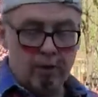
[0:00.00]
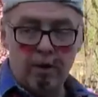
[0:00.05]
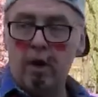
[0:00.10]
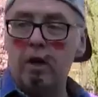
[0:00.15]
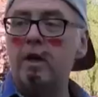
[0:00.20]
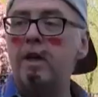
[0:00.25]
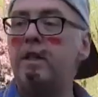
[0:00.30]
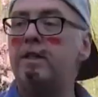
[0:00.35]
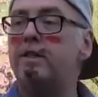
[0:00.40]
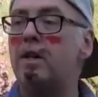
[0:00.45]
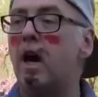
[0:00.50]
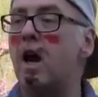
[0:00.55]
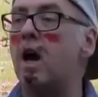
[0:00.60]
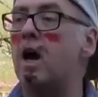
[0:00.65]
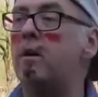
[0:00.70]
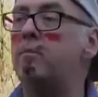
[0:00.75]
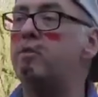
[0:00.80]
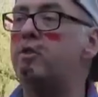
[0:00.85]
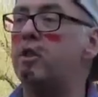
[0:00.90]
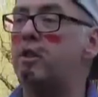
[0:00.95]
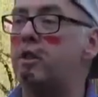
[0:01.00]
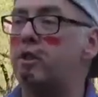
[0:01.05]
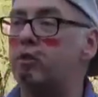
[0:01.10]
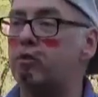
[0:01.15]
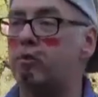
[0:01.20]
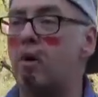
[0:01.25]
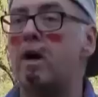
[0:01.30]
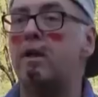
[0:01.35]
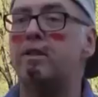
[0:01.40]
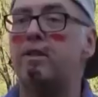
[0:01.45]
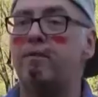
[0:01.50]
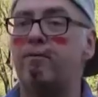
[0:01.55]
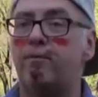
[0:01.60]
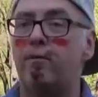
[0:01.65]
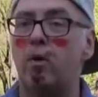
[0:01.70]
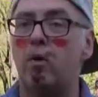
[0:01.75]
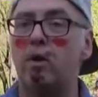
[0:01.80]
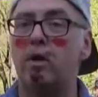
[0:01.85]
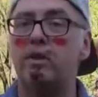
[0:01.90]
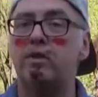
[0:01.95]
30 times the destructive
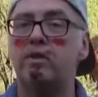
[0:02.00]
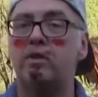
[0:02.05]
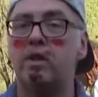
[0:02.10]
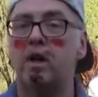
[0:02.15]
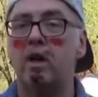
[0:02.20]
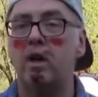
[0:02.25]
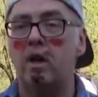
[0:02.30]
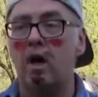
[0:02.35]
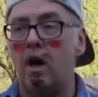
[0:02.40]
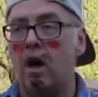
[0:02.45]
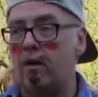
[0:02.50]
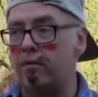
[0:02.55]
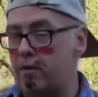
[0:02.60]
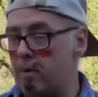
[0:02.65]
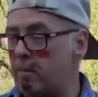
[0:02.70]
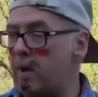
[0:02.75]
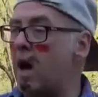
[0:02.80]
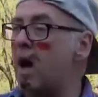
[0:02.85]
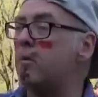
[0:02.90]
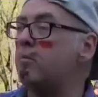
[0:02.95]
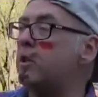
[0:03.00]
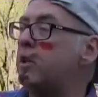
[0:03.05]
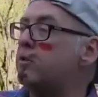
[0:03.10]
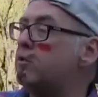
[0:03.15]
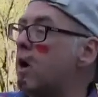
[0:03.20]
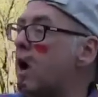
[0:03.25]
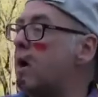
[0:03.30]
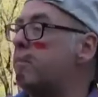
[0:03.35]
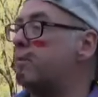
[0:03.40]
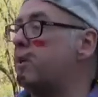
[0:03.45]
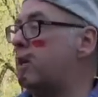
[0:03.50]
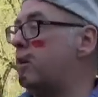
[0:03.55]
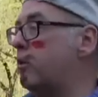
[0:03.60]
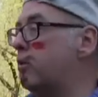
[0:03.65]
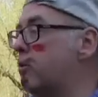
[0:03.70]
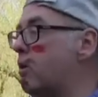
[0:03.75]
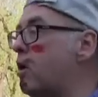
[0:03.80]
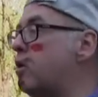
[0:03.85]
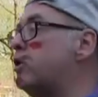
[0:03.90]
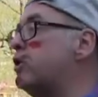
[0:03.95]
force of the bomb we dropped on
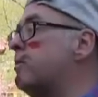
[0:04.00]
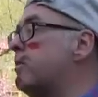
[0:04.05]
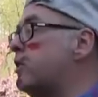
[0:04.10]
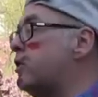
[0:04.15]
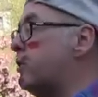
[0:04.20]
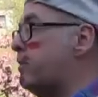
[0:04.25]
Hiroshima,